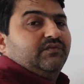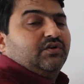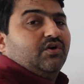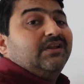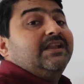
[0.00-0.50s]
we
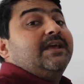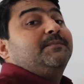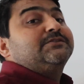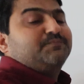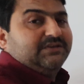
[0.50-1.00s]
call
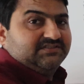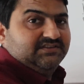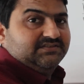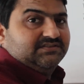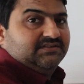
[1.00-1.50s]

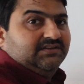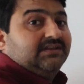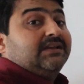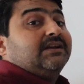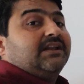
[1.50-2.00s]
namespaces,
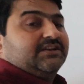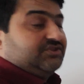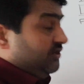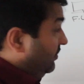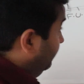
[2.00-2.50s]

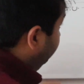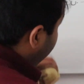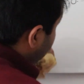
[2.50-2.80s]
collection of.